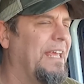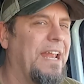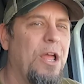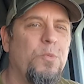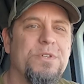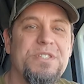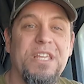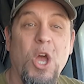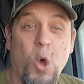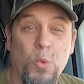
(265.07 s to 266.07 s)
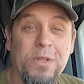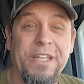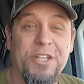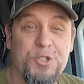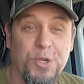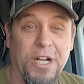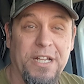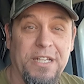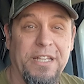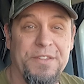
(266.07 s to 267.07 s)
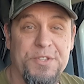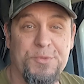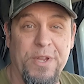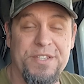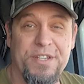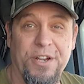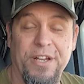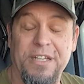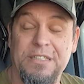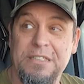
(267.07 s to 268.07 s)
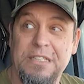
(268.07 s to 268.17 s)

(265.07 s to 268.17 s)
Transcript: and I was the only truck in this rest area.